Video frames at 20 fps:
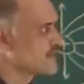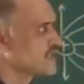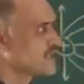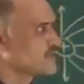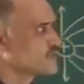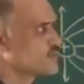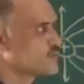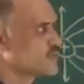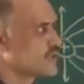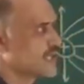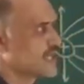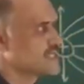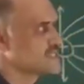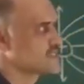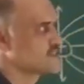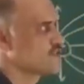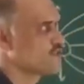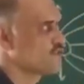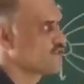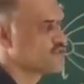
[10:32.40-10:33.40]
Two
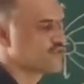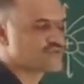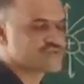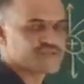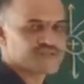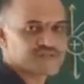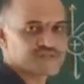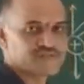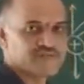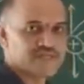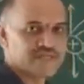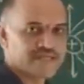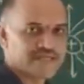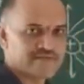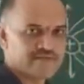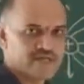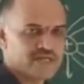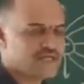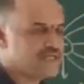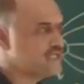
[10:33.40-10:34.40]
lines of forces will
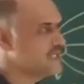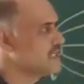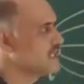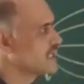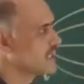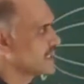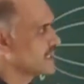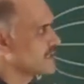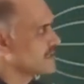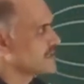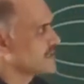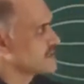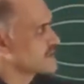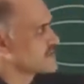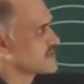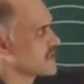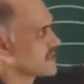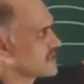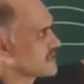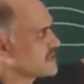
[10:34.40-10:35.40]
never
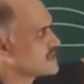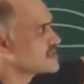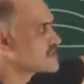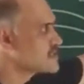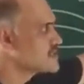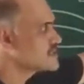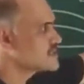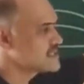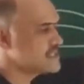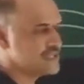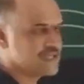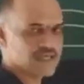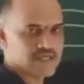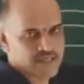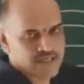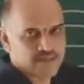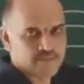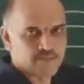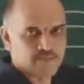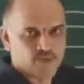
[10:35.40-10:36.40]
intersect. This is
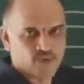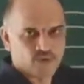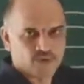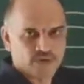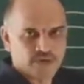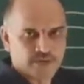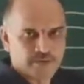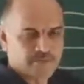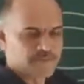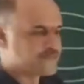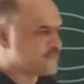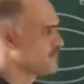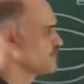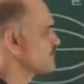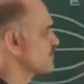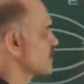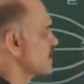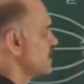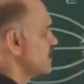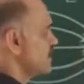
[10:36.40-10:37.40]
important.
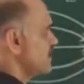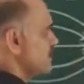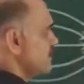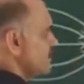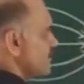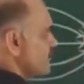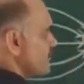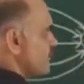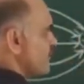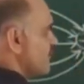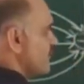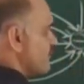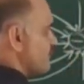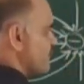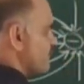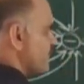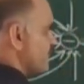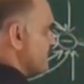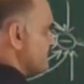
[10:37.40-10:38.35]
Fifth,